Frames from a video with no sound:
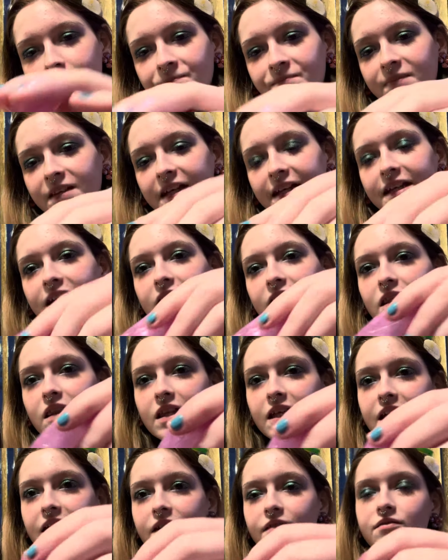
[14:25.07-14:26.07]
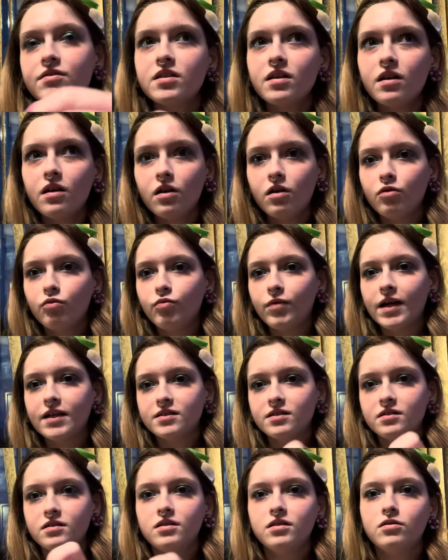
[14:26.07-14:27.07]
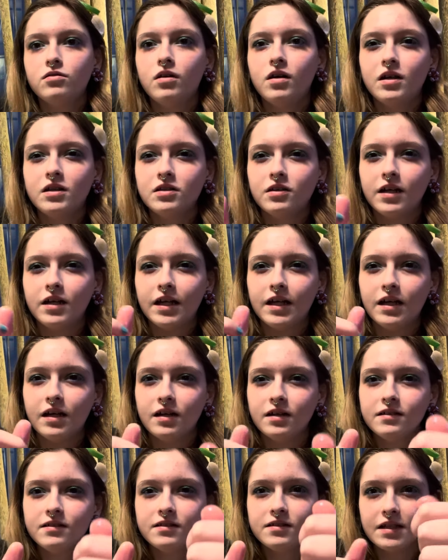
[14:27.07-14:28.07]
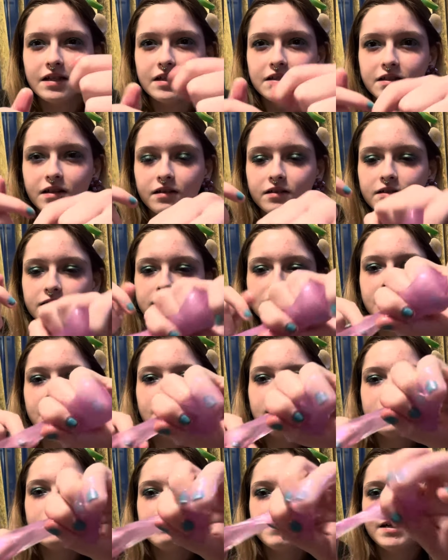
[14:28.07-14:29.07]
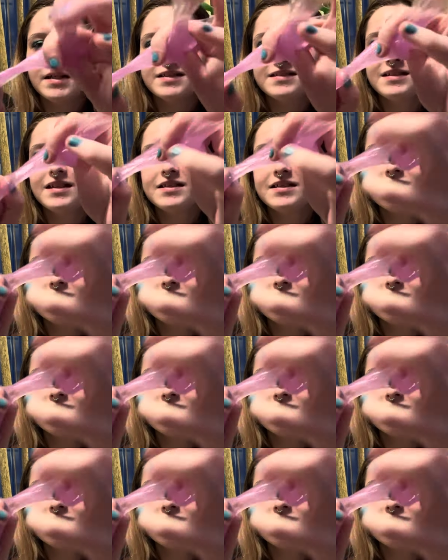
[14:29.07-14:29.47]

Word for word: Like it leaves a residue on your hands, it does, but it's not